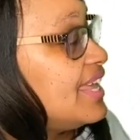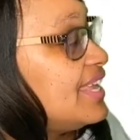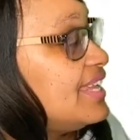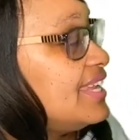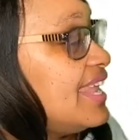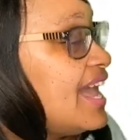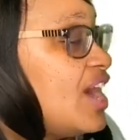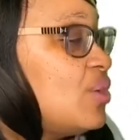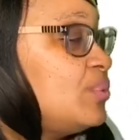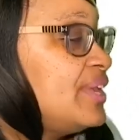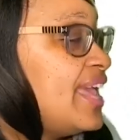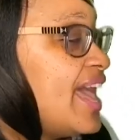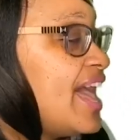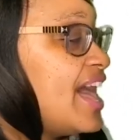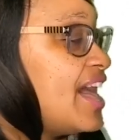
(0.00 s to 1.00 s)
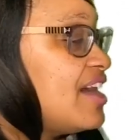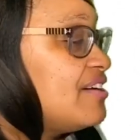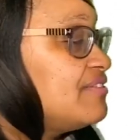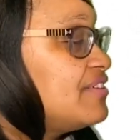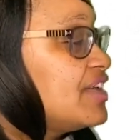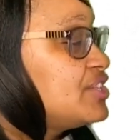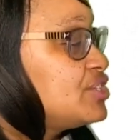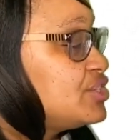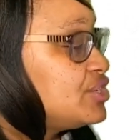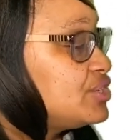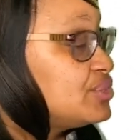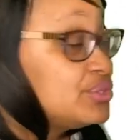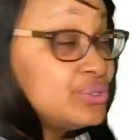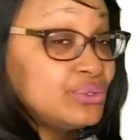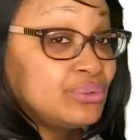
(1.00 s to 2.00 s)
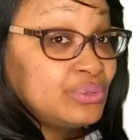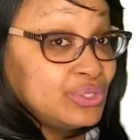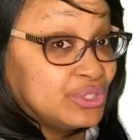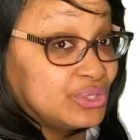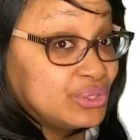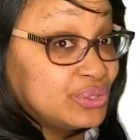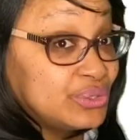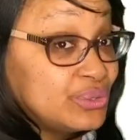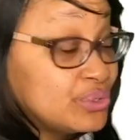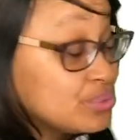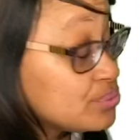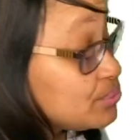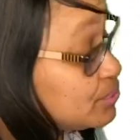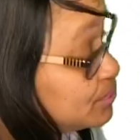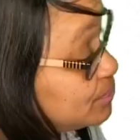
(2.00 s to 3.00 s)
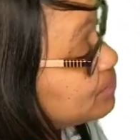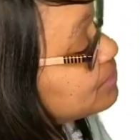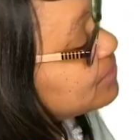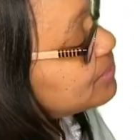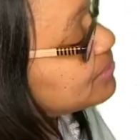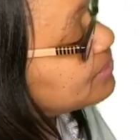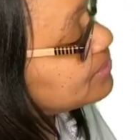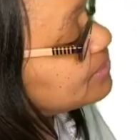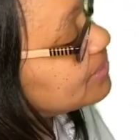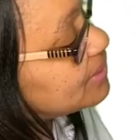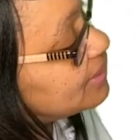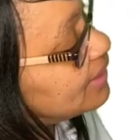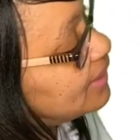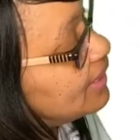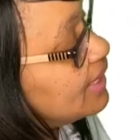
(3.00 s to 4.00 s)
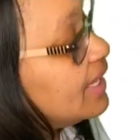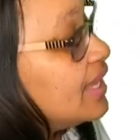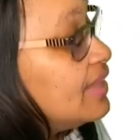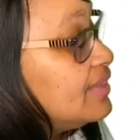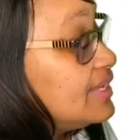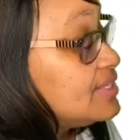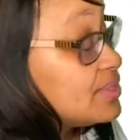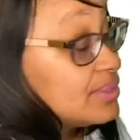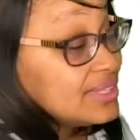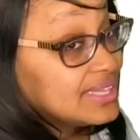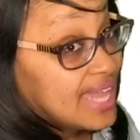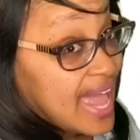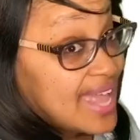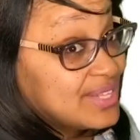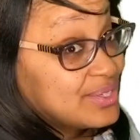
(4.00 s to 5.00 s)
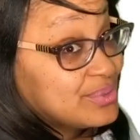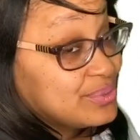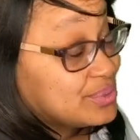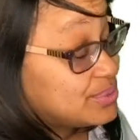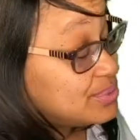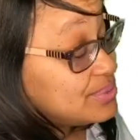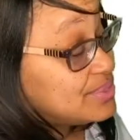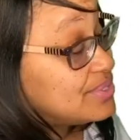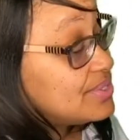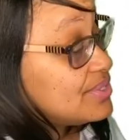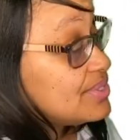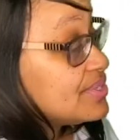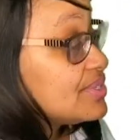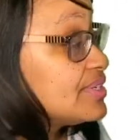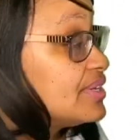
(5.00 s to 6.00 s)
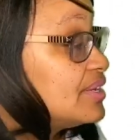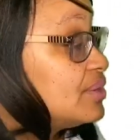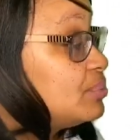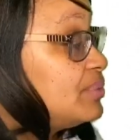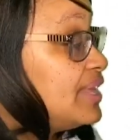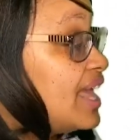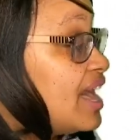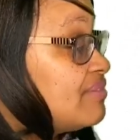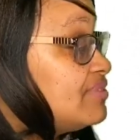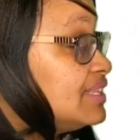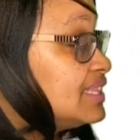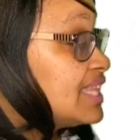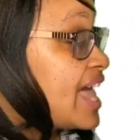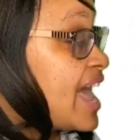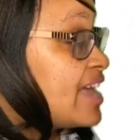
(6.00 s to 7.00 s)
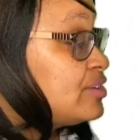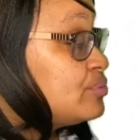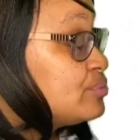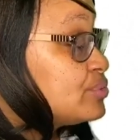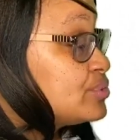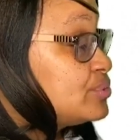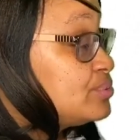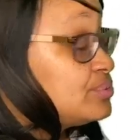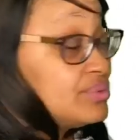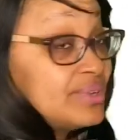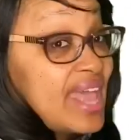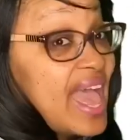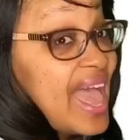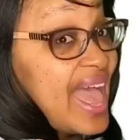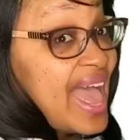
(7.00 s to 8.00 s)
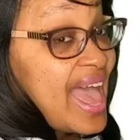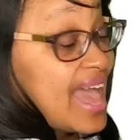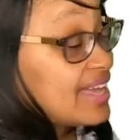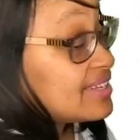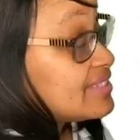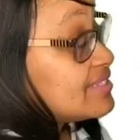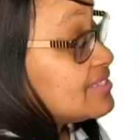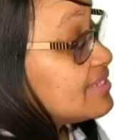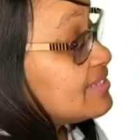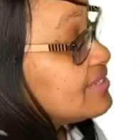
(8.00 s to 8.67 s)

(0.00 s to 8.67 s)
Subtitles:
Now we have 2 new roots. These are Latin roots. We have the Latin root act.